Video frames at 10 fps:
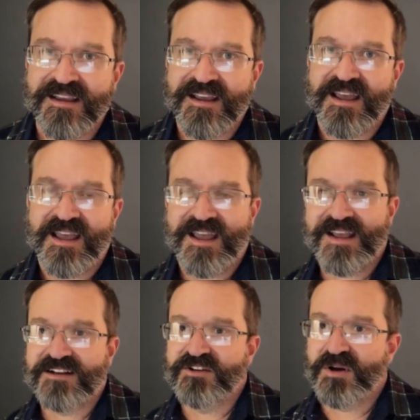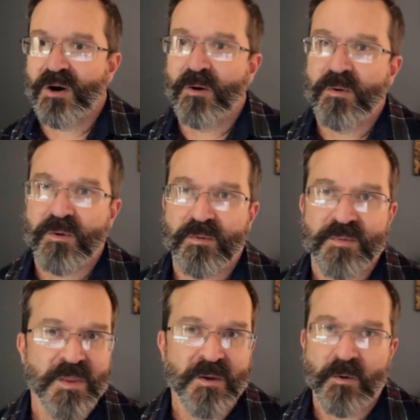And, you know,
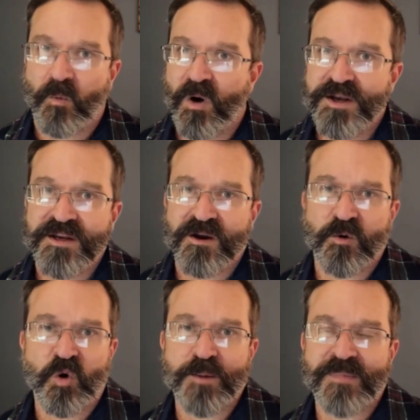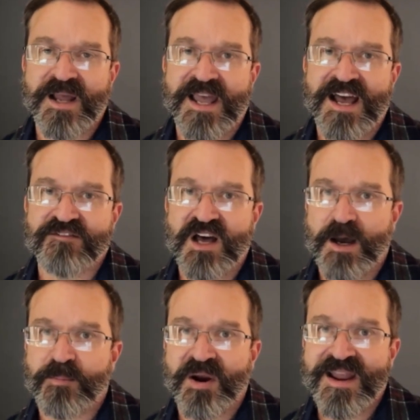one year one might have the
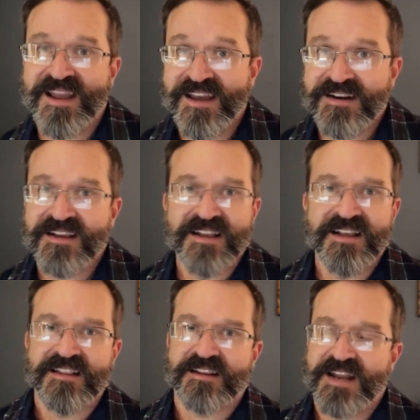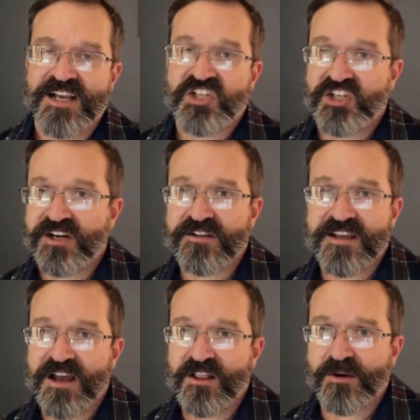upper hand. The next year
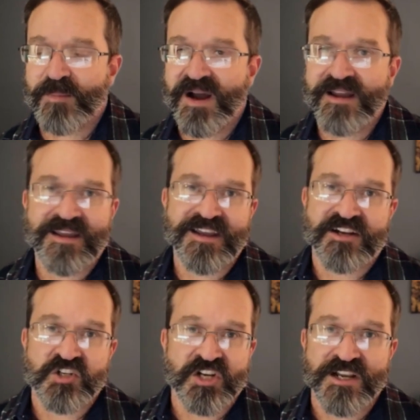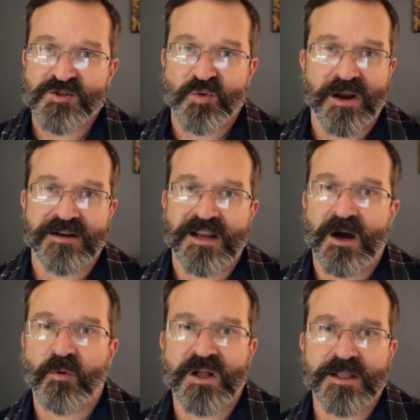the other might. It could change right
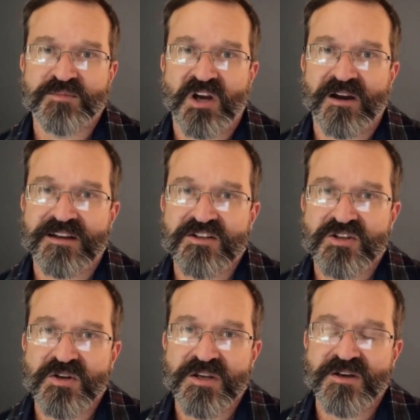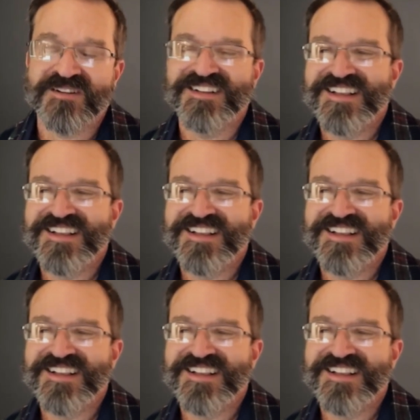now while I'm talking to you.